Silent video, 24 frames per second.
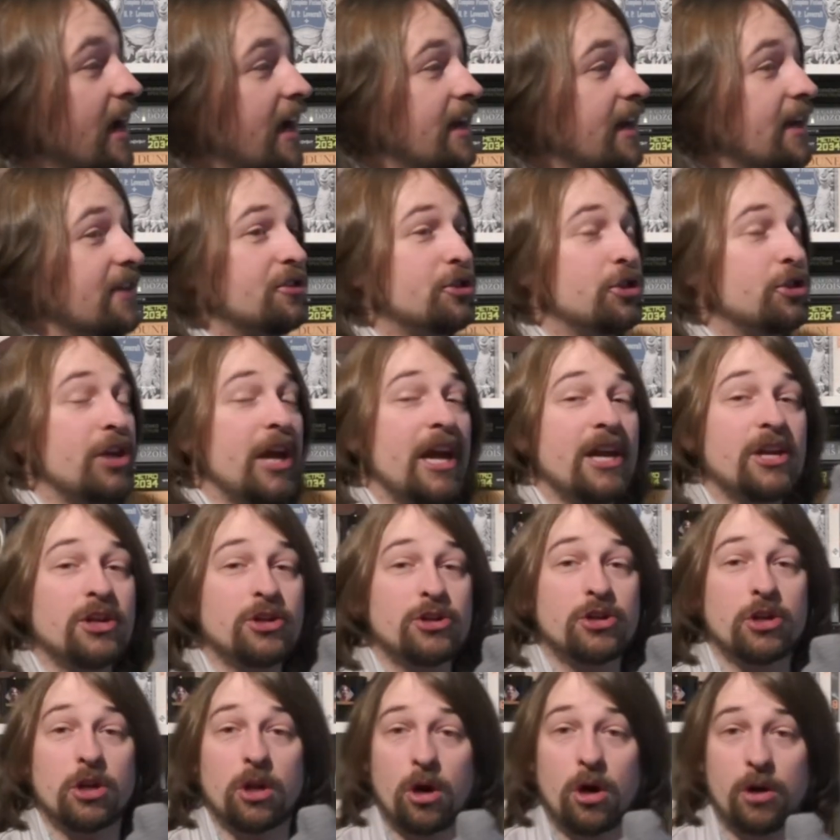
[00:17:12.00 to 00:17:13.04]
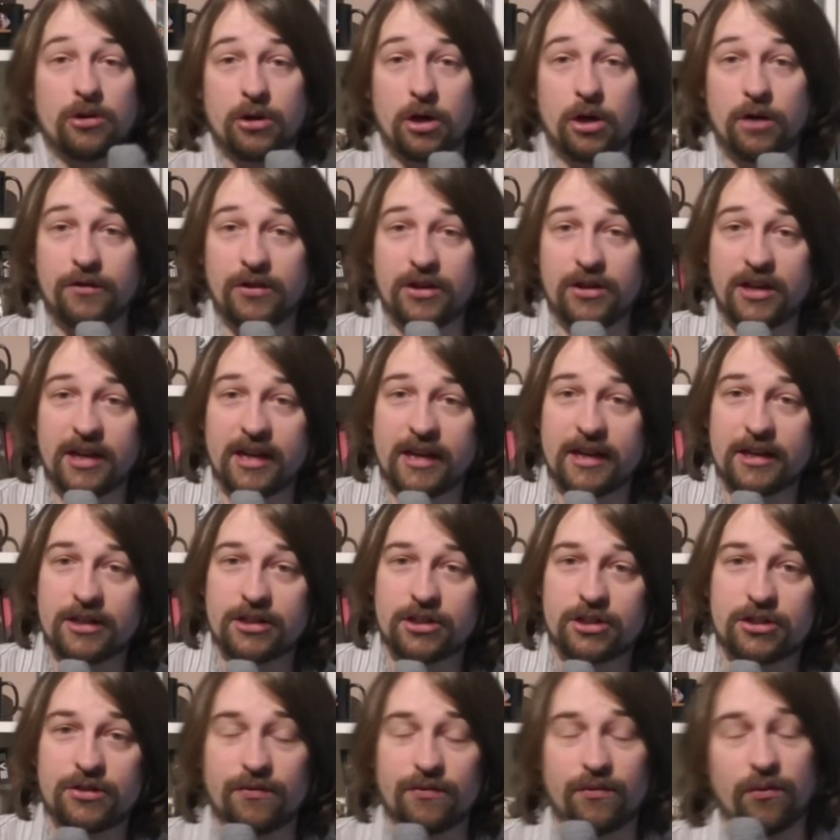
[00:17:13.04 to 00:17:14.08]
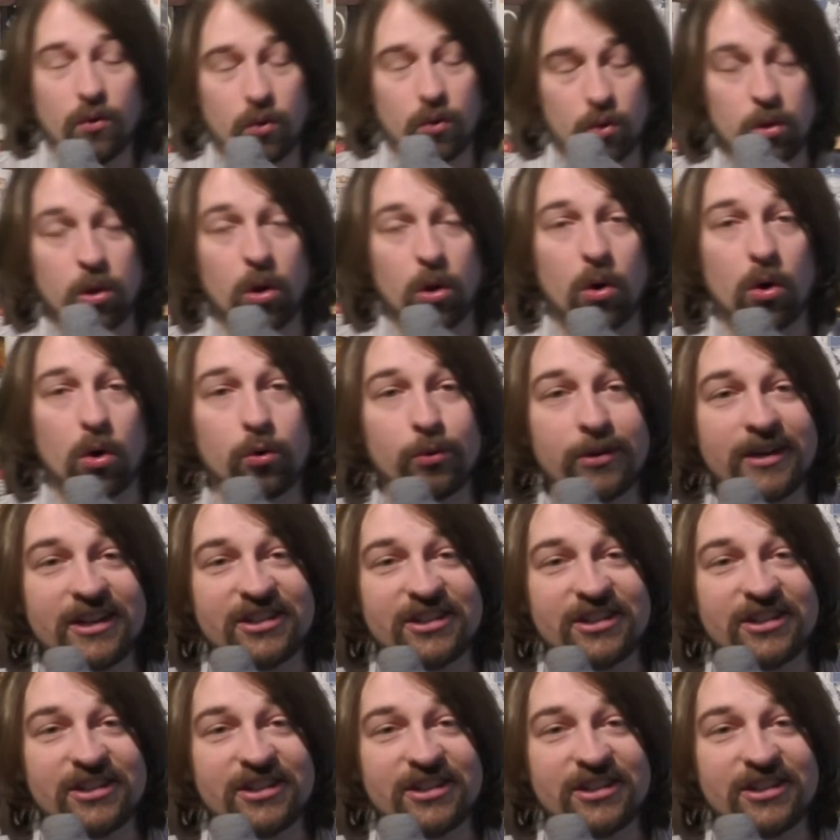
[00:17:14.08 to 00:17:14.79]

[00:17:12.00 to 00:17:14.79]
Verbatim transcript: bane has changed a lot over the years for lore